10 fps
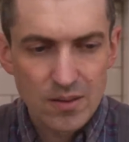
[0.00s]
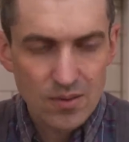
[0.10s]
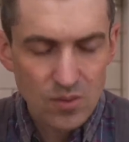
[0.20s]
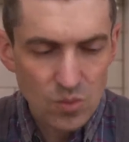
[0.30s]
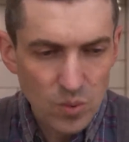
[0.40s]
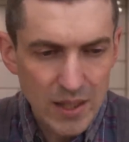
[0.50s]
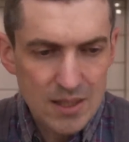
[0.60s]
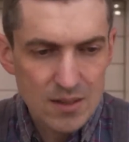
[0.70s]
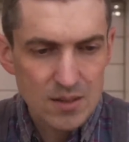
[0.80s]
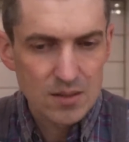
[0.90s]

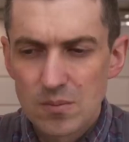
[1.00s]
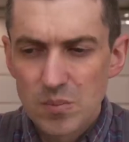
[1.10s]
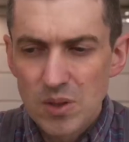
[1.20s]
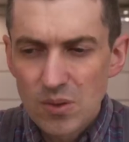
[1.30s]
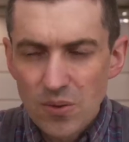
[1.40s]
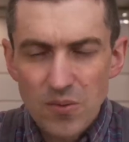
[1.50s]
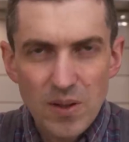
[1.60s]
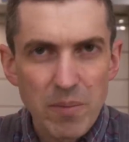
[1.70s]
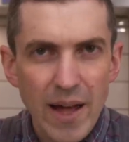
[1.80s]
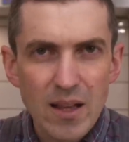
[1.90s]
sweet,
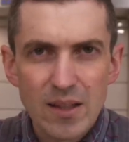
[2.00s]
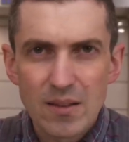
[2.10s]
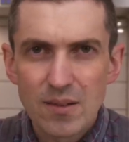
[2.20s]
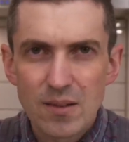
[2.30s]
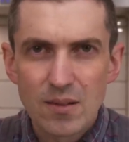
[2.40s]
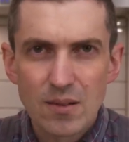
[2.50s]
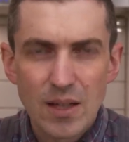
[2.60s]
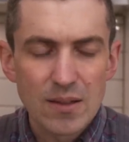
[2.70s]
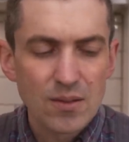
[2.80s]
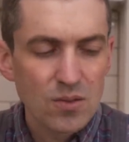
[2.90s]
beautifully balanced,
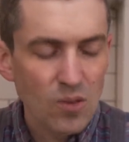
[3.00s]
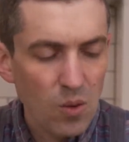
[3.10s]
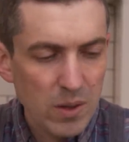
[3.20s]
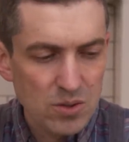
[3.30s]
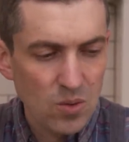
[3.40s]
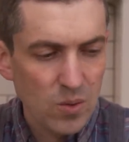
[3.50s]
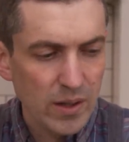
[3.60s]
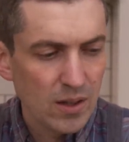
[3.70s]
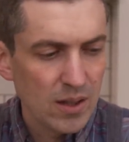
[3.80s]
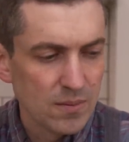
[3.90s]
had so much
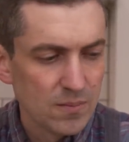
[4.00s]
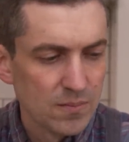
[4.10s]
going on.